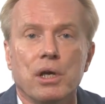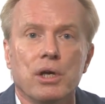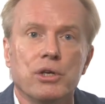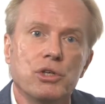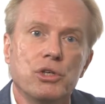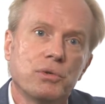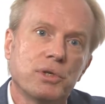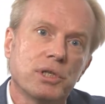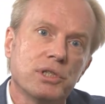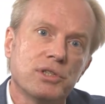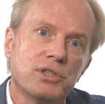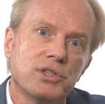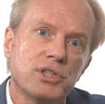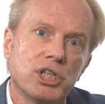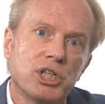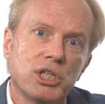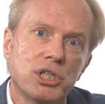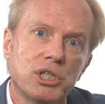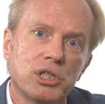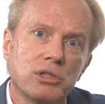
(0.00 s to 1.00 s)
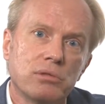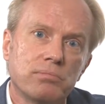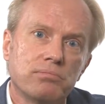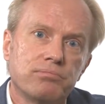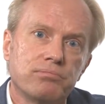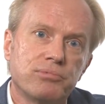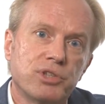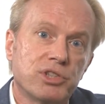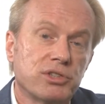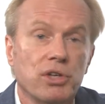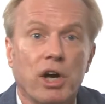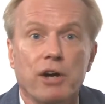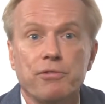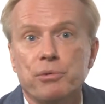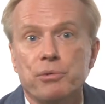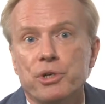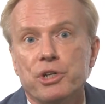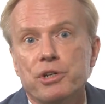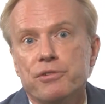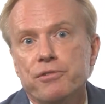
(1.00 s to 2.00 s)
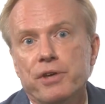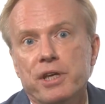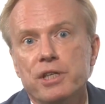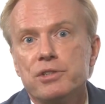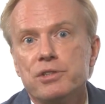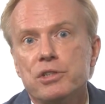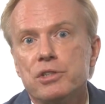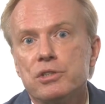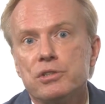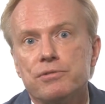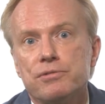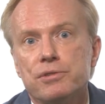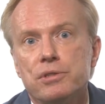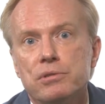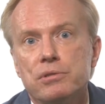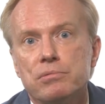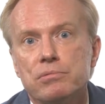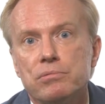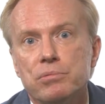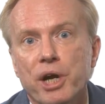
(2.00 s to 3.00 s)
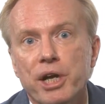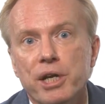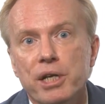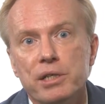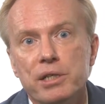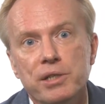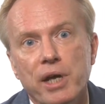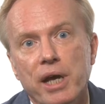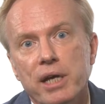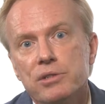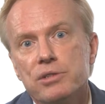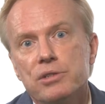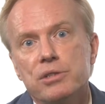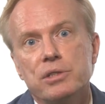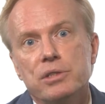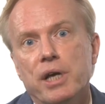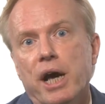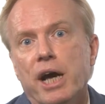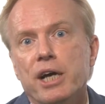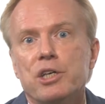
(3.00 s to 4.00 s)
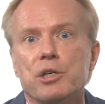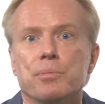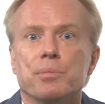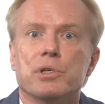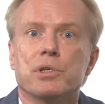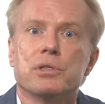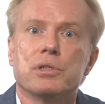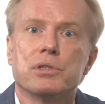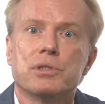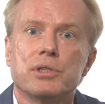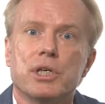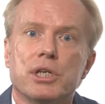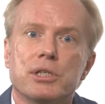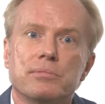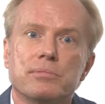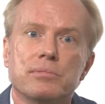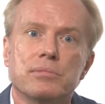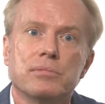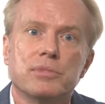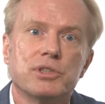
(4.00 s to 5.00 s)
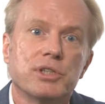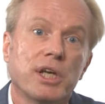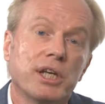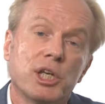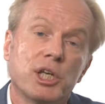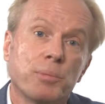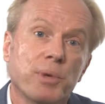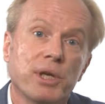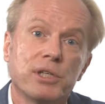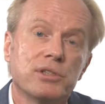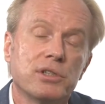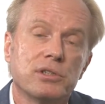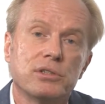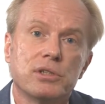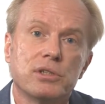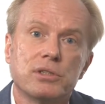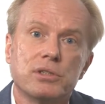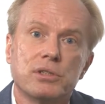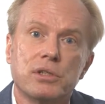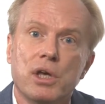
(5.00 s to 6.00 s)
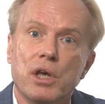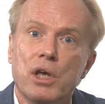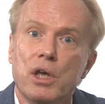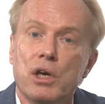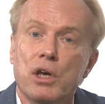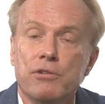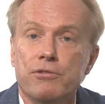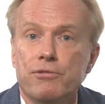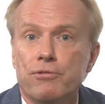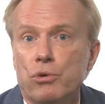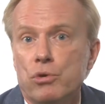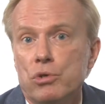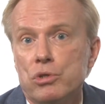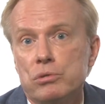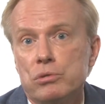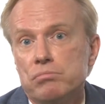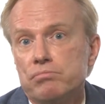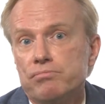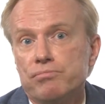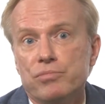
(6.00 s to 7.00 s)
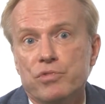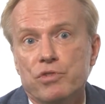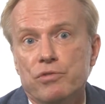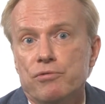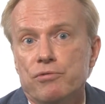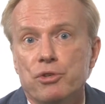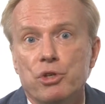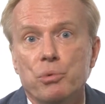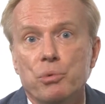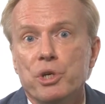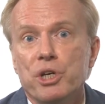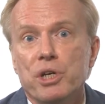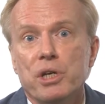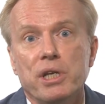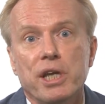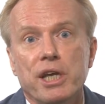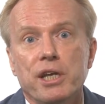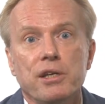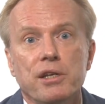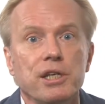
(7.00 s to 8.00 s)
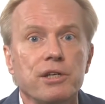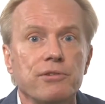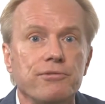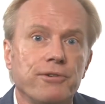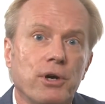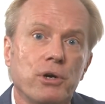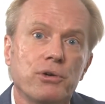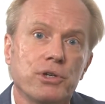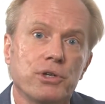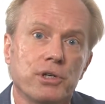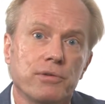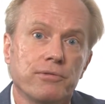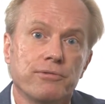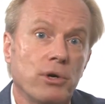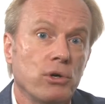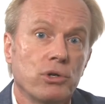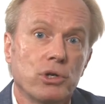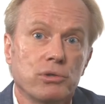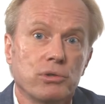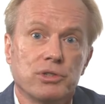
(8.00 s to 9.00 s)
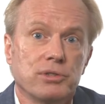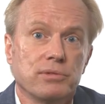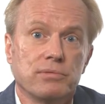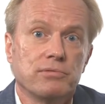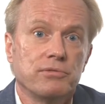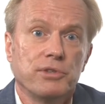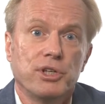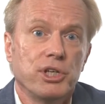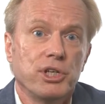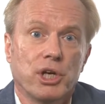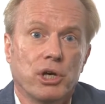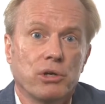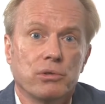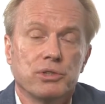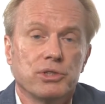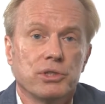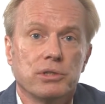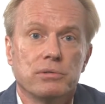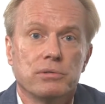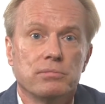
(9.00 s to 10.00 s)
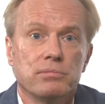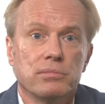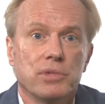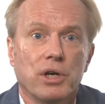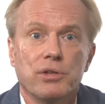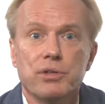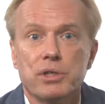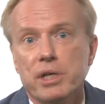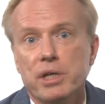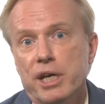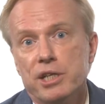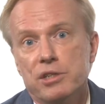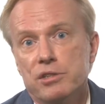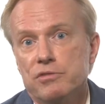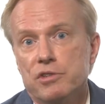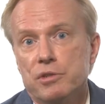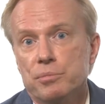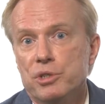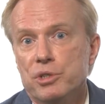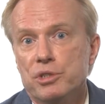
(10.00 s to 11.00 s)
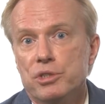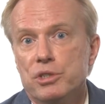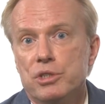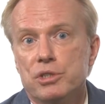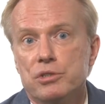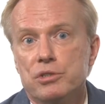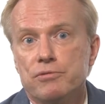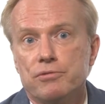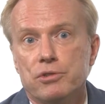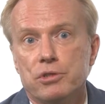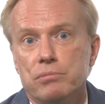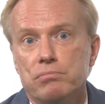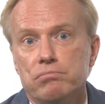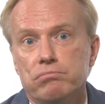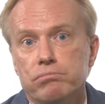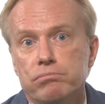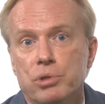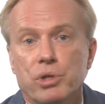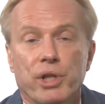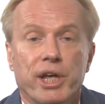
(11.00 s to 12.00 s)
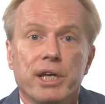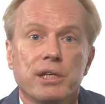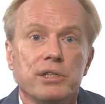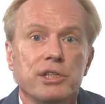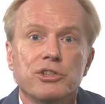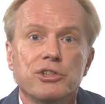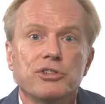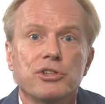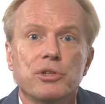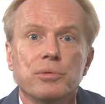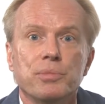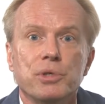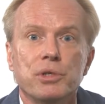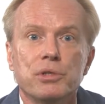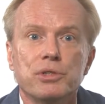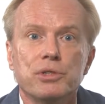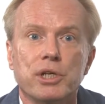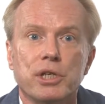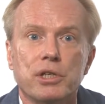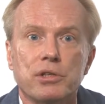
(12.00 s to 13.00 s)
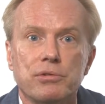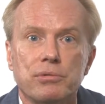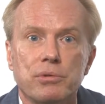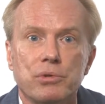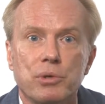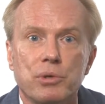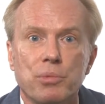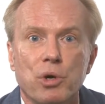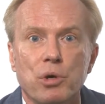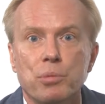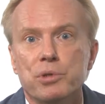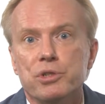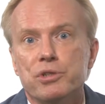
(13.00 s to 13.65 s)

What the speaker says: You can see the software interfaces for writing text and documents and sending messages, for viewing and editing photos and videos and other kinds of images, for playing digital music through a mobile